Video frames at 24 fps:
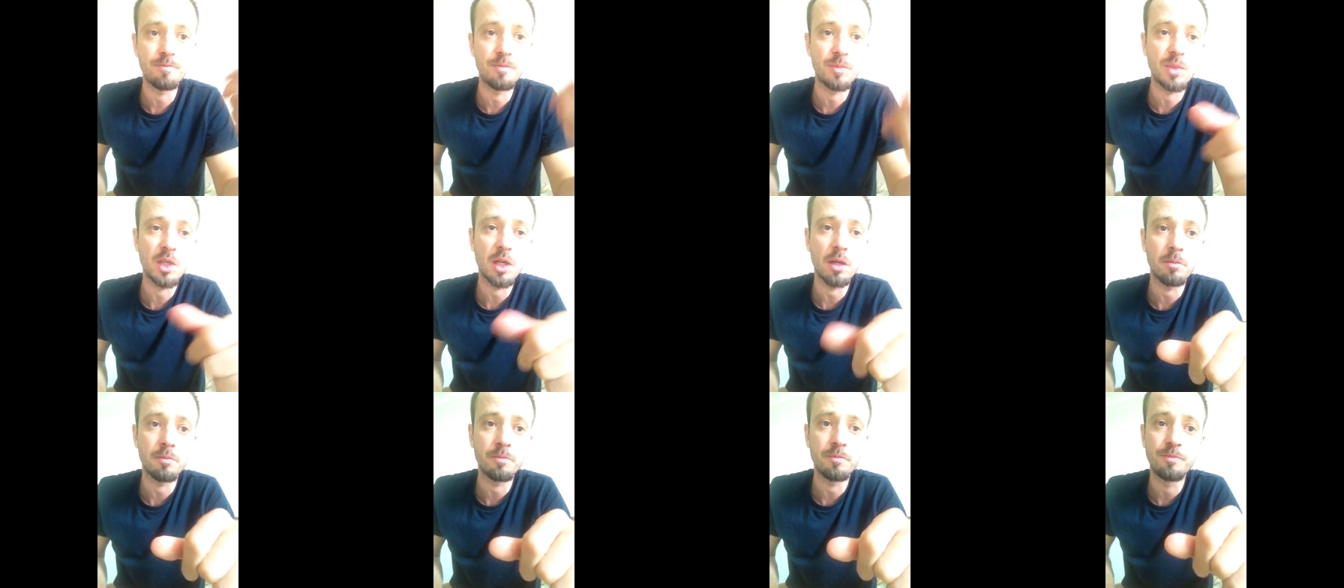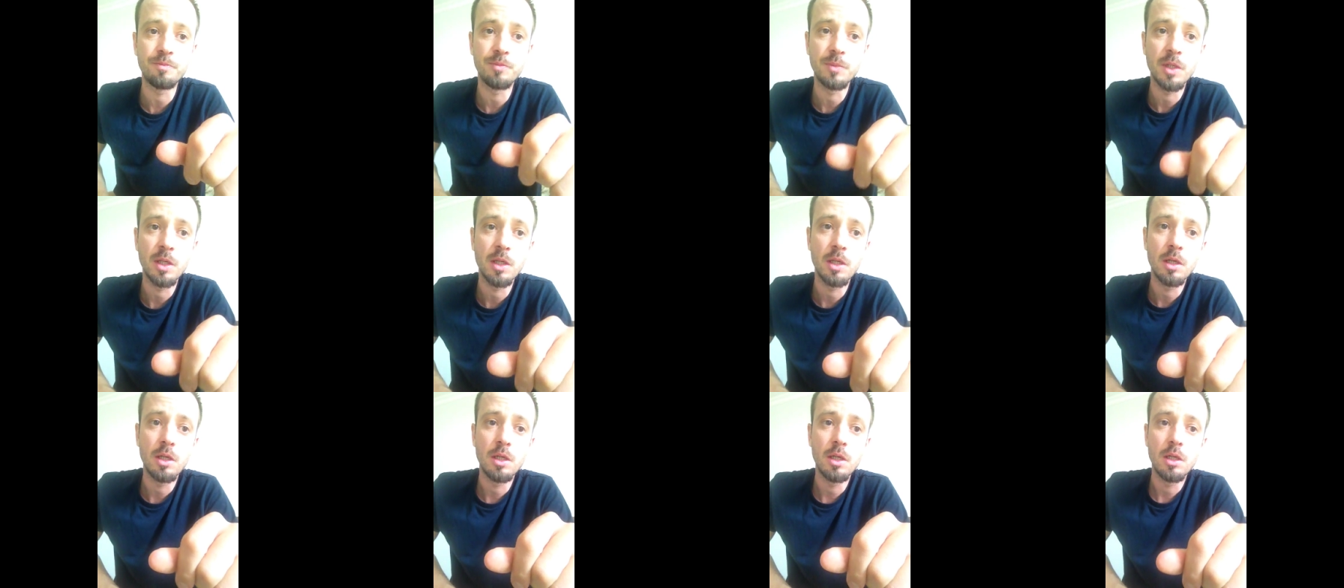some
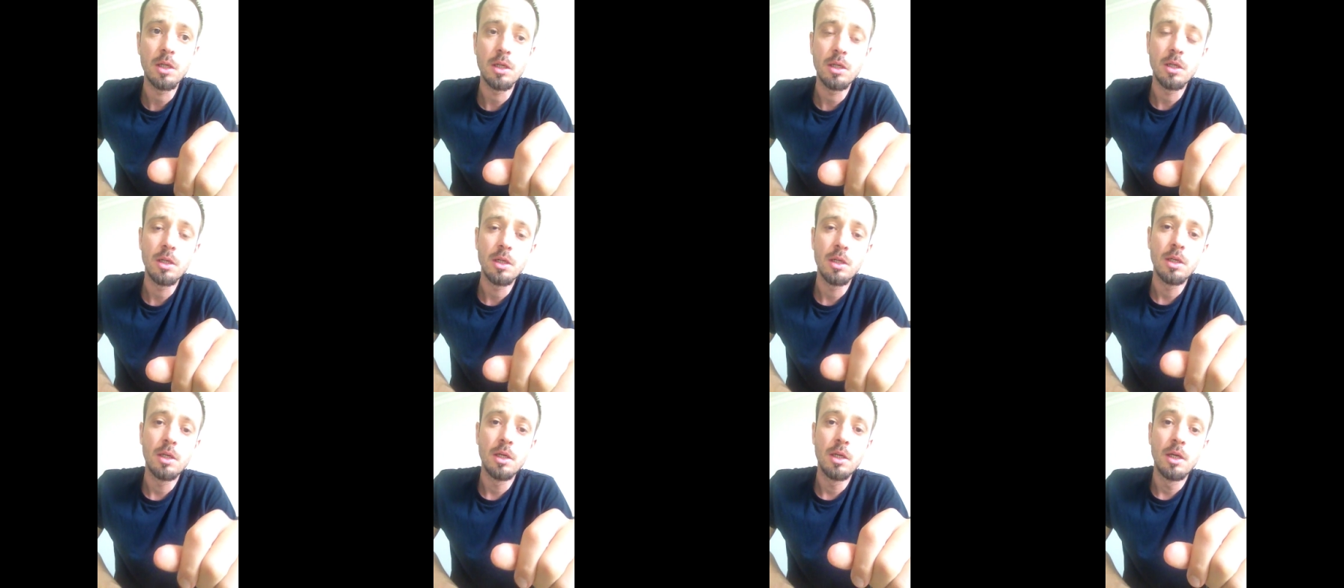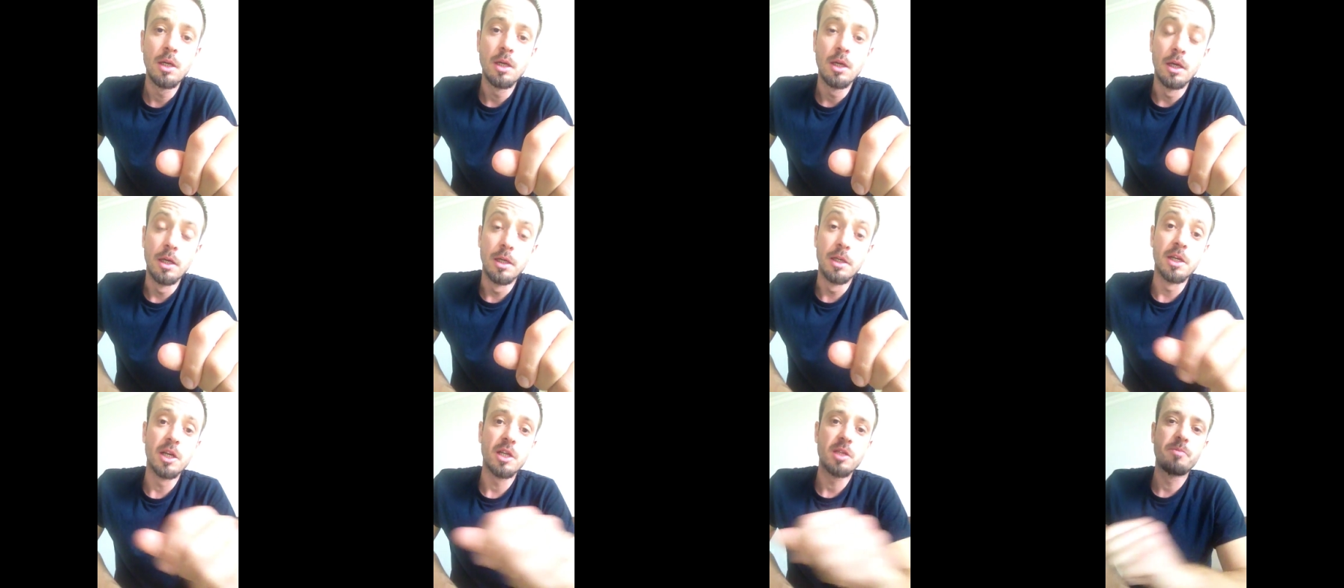
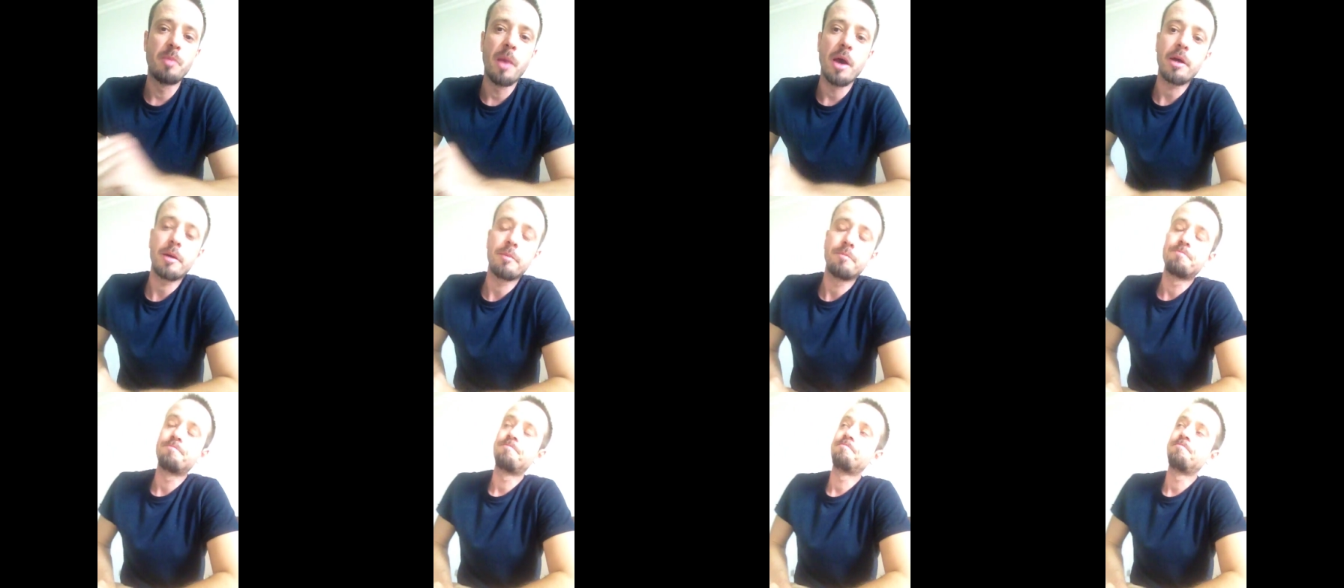years back.